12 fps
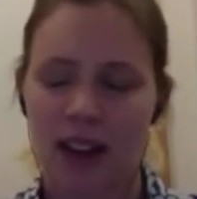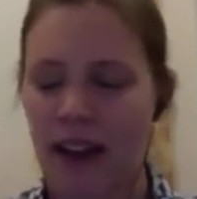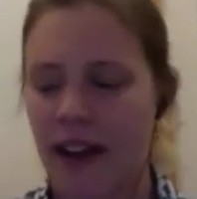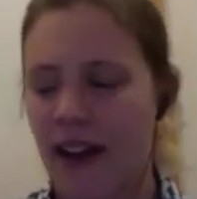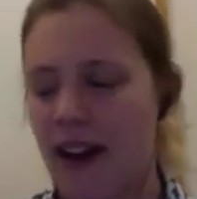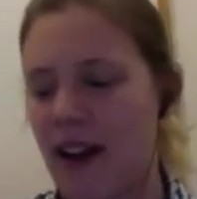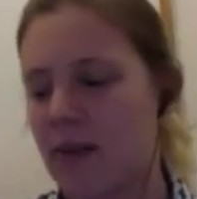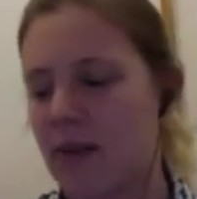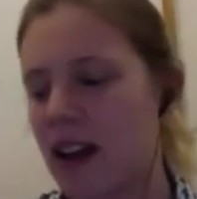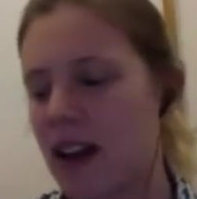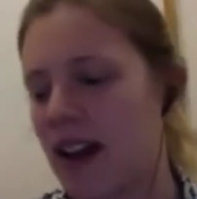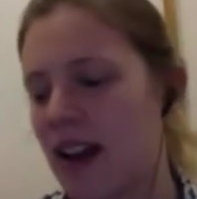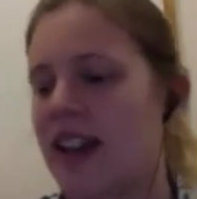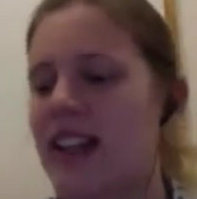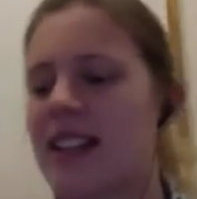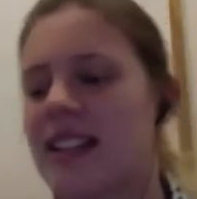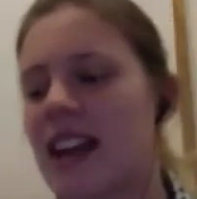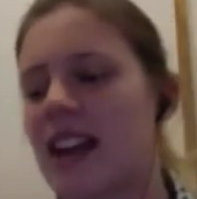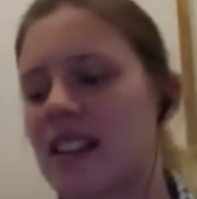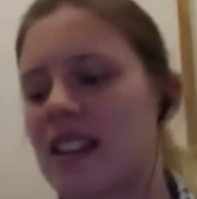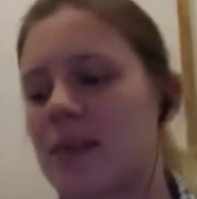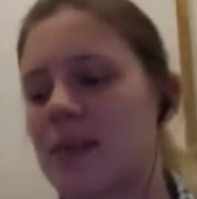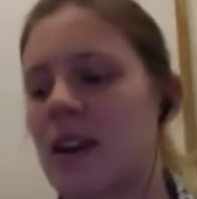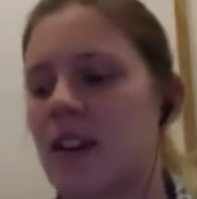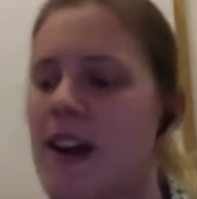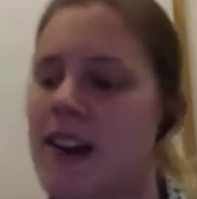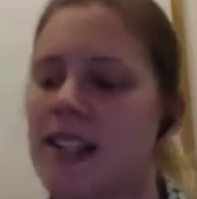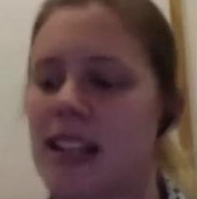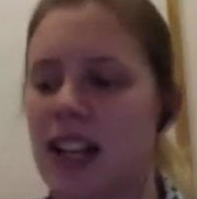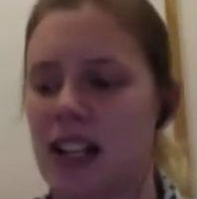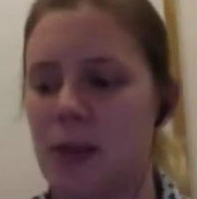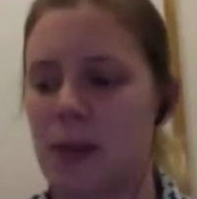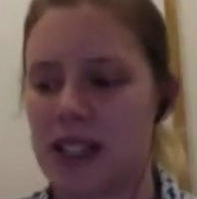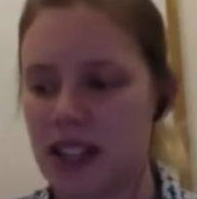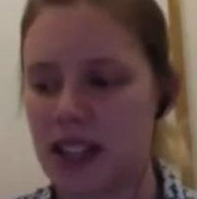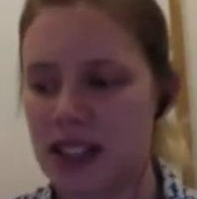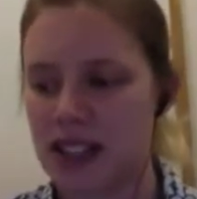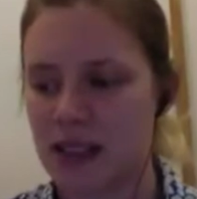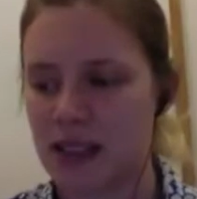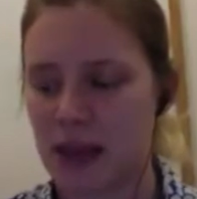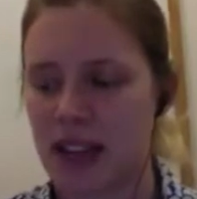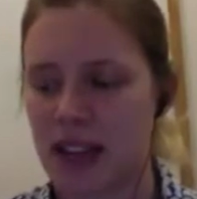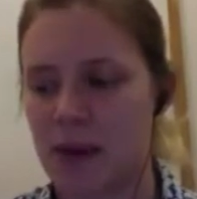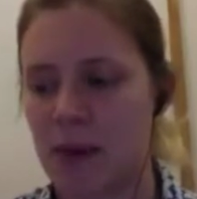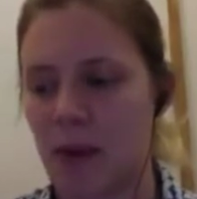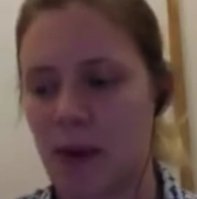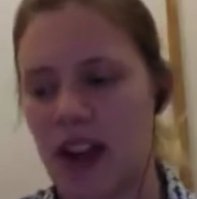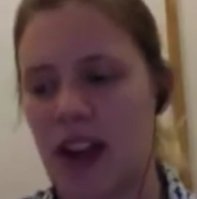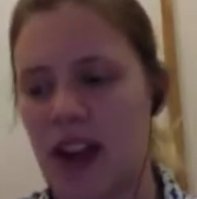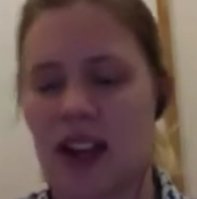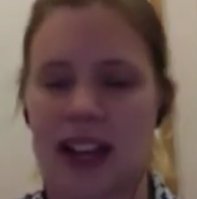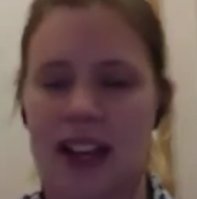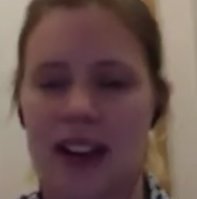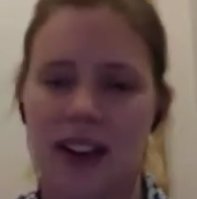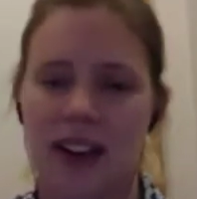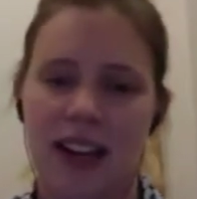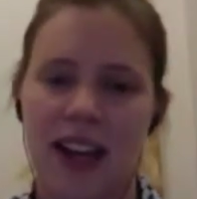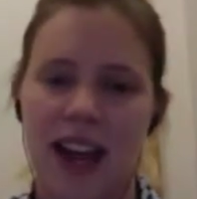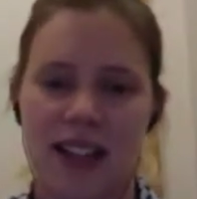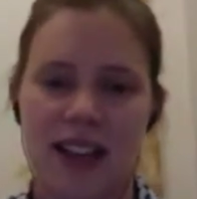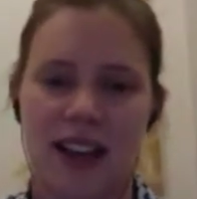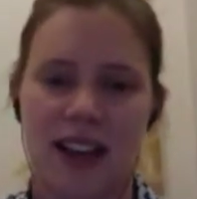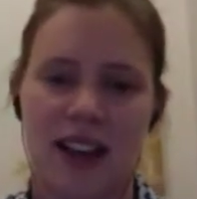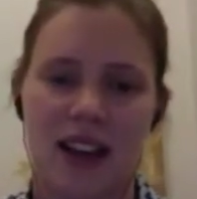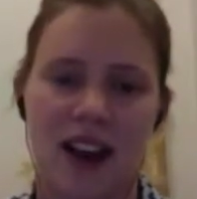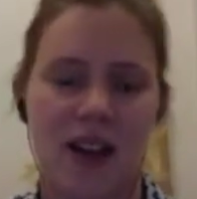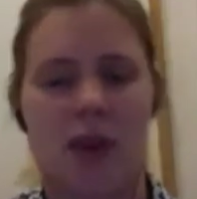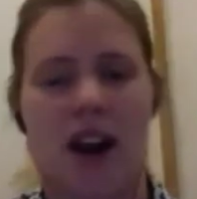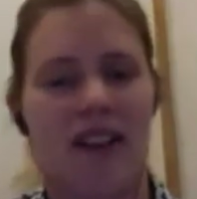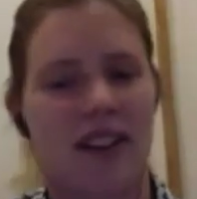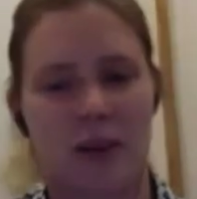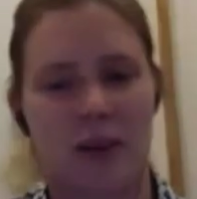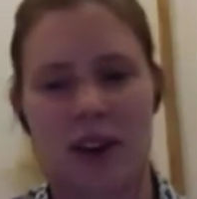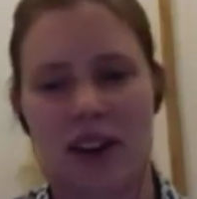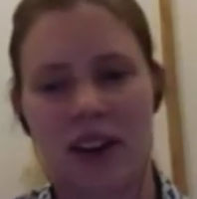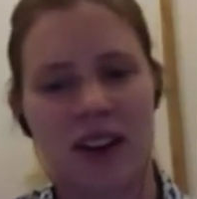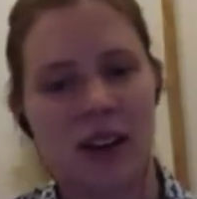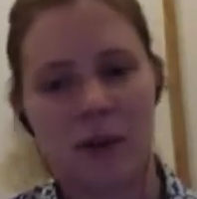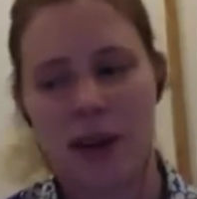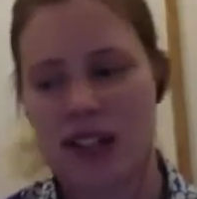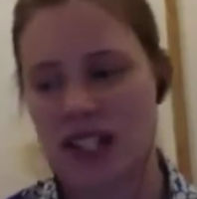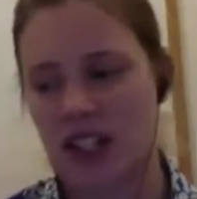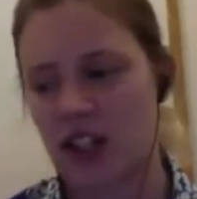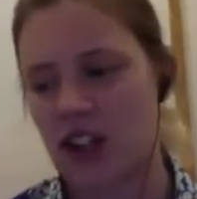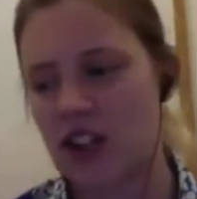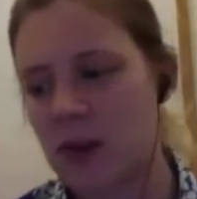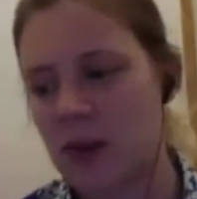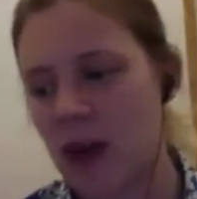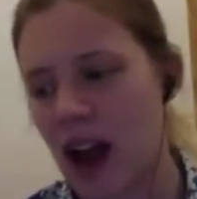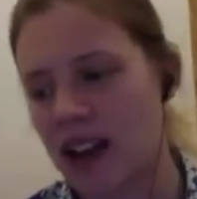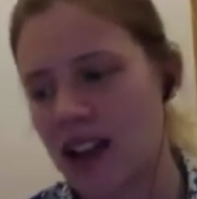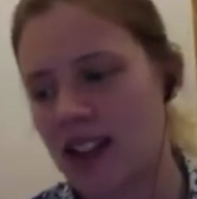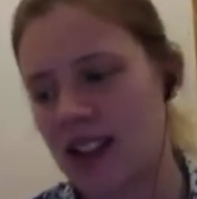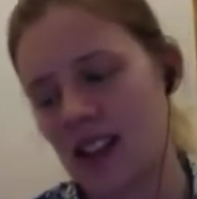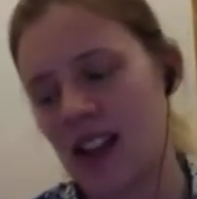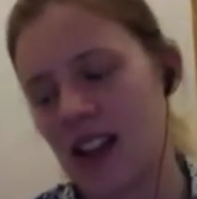And he says it's been affecting his business because people think, like, he has a unprofitable plastic surgery practice.